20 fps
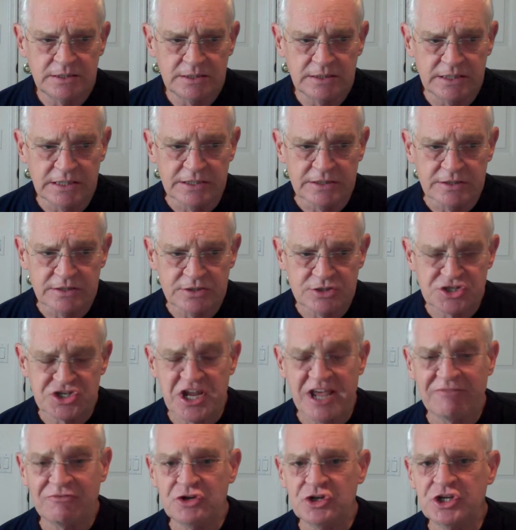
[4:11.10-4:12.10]
the
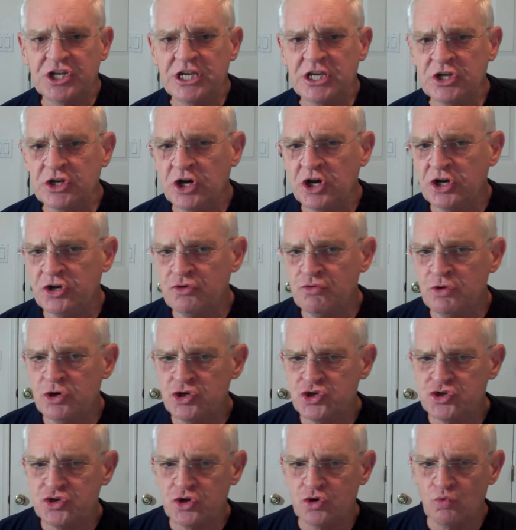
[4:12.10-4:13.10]

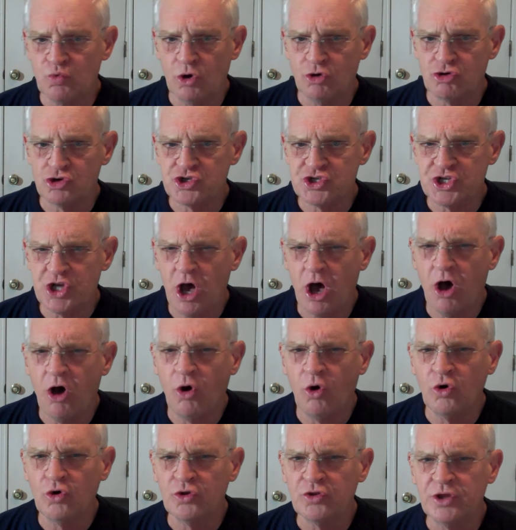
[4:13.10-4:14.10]
1700s that wrote a
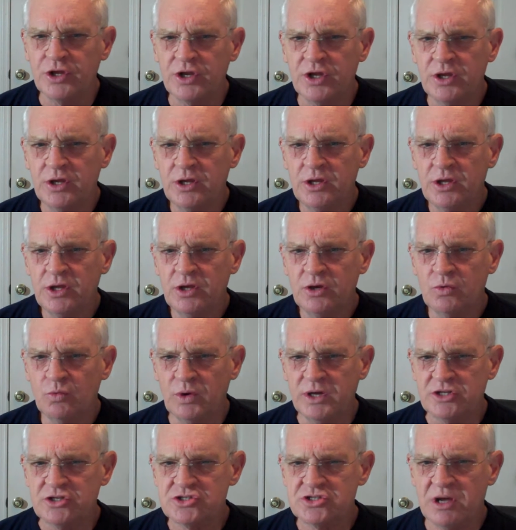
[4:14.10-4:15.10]
song that
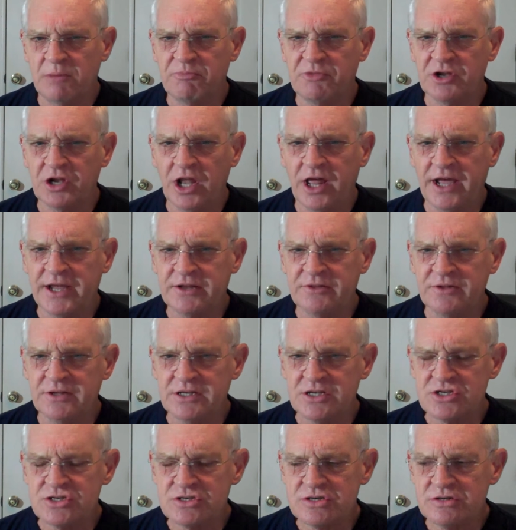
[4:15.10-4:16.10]
went something like
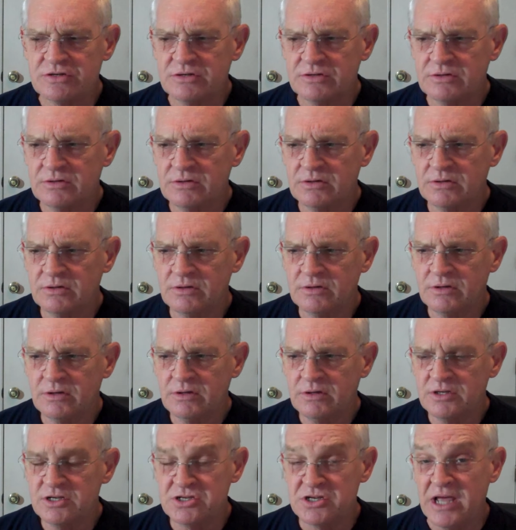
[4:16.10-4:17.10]
this.
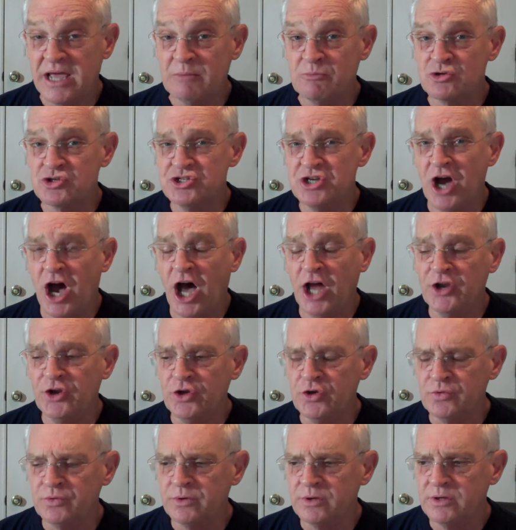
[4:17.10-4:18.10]
His name was John
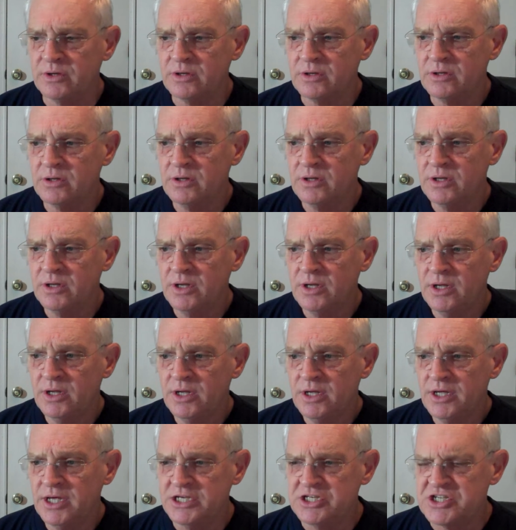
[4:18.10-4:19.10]
Newton.
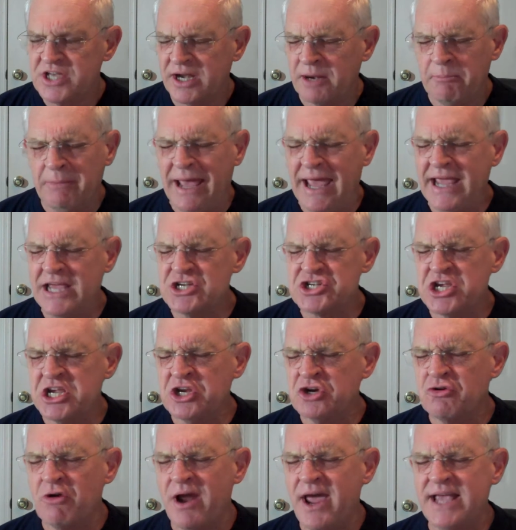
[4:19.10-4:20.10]
He said,
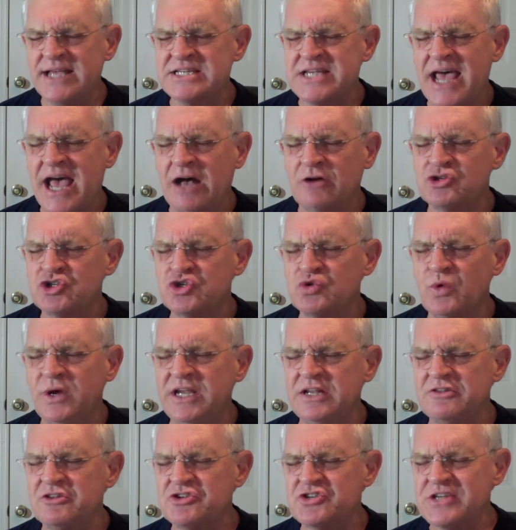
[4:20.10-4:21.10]
"Amazing grace, how
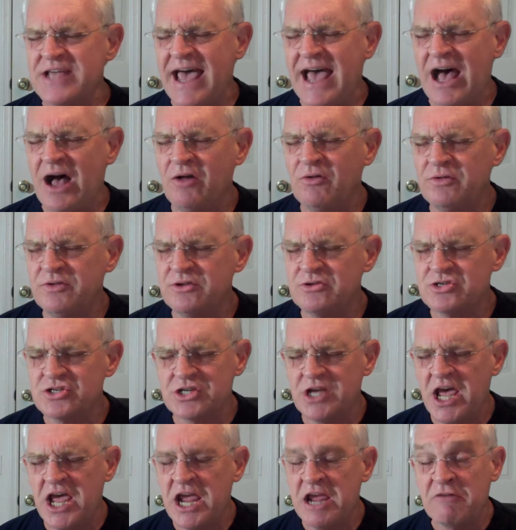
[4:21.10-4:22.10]
sweet the sound that
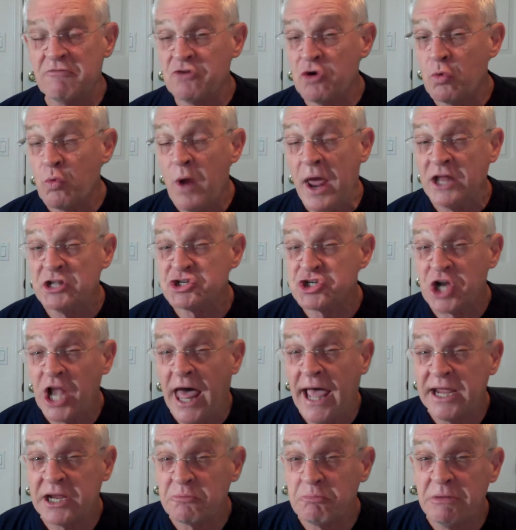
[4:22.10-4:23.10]
saved a wretch
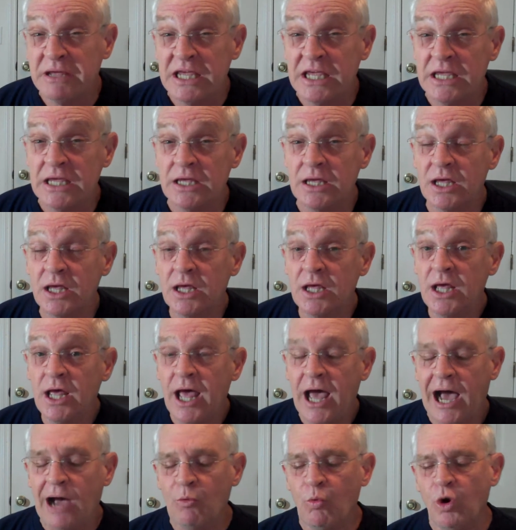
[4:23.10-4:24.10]
like me.
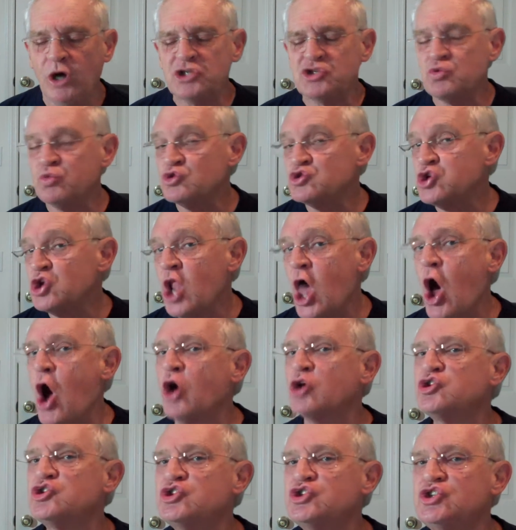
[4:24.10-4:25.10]
I once was
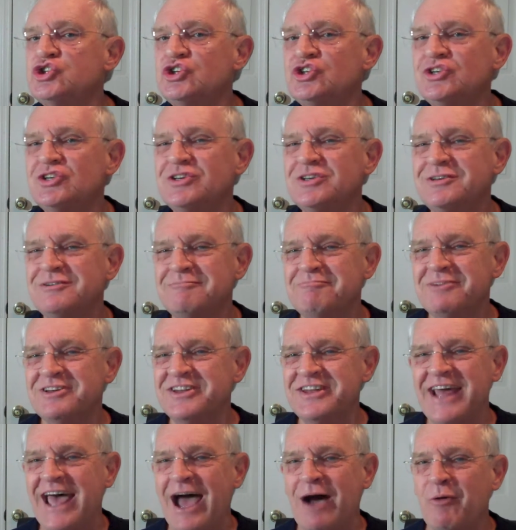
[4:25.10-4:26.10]
lost, but
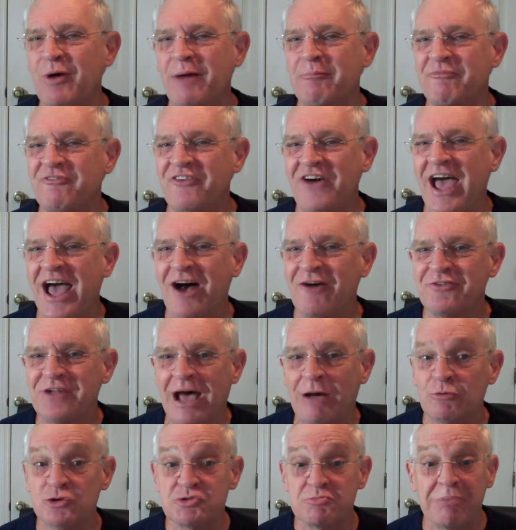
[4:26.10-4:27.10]
now I'm found.
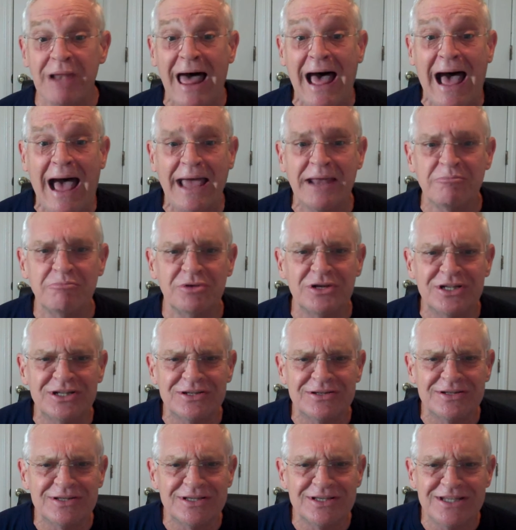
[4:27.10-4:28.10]
I was blind, but
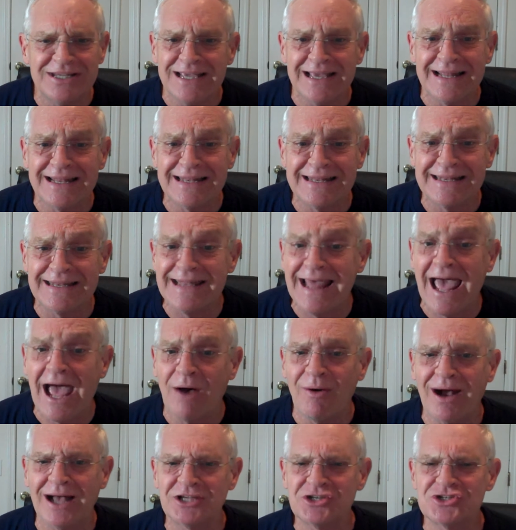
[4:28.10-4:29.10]
yet
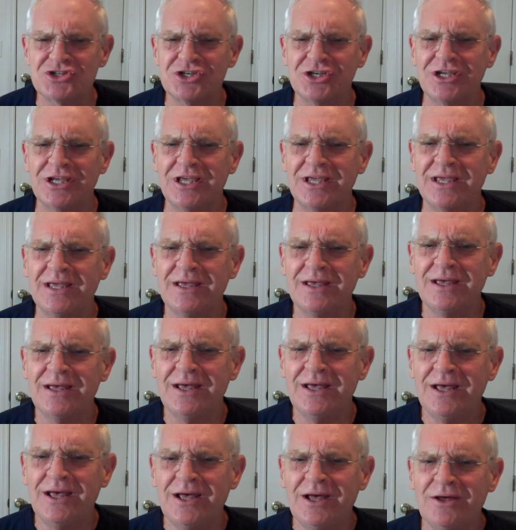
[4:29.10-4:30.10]
now I see.
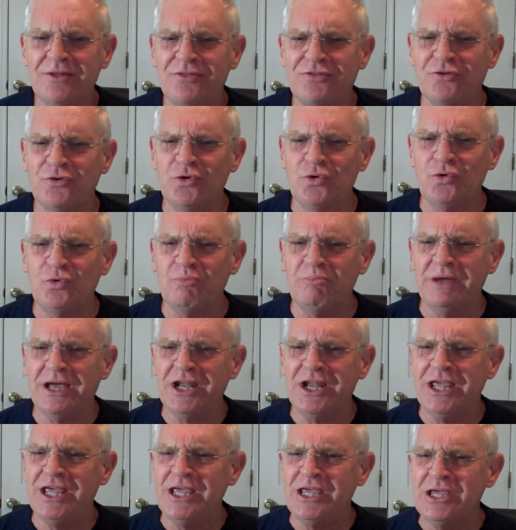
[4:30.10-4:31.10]
Through
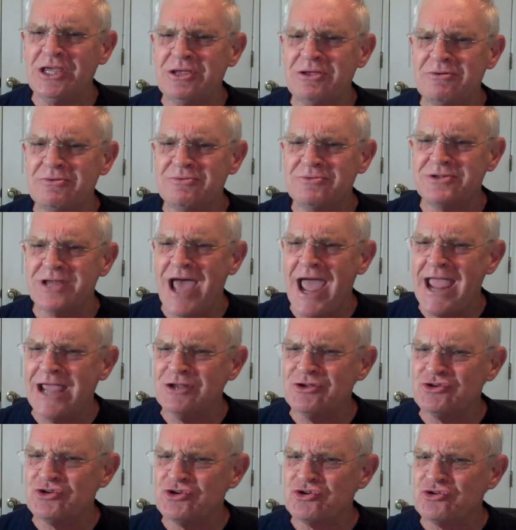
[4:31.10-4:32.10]
many
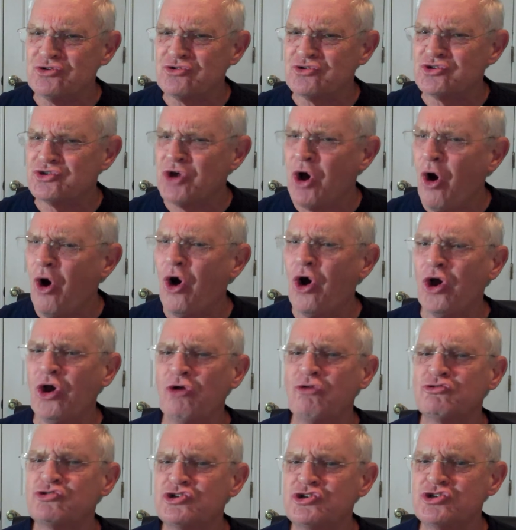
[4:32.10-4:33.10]
dangers,
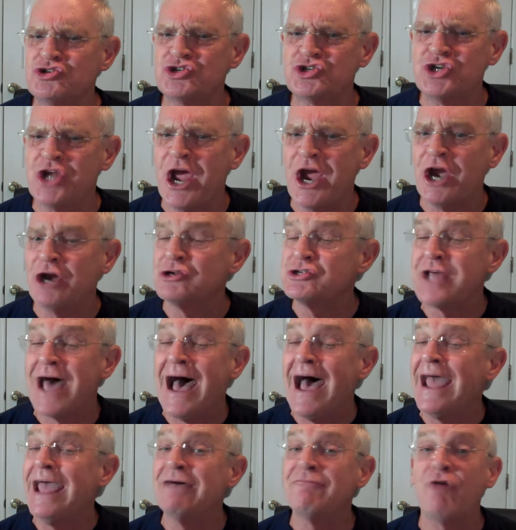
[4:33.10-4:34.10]
toils, and snares
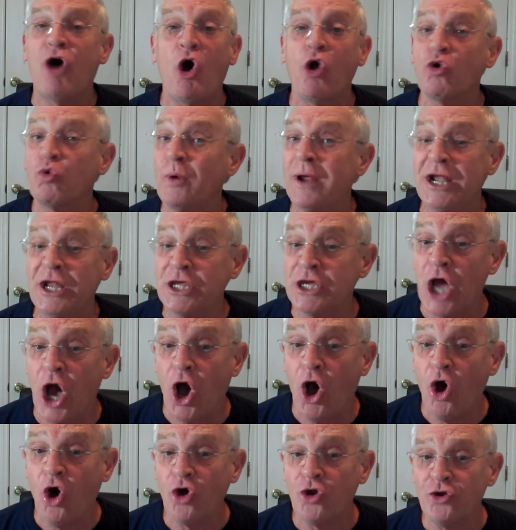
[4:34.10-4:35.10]
I have already
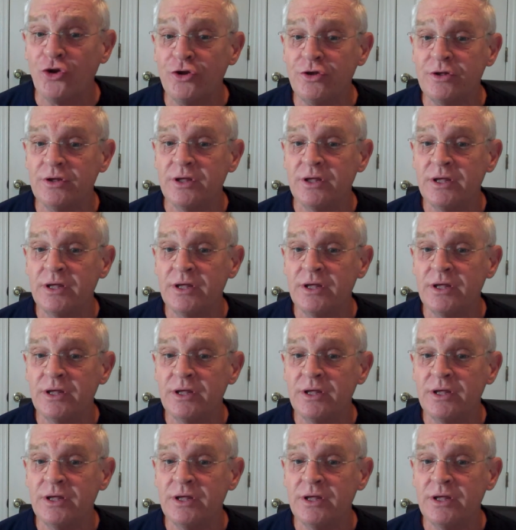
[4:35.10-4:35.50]
gone.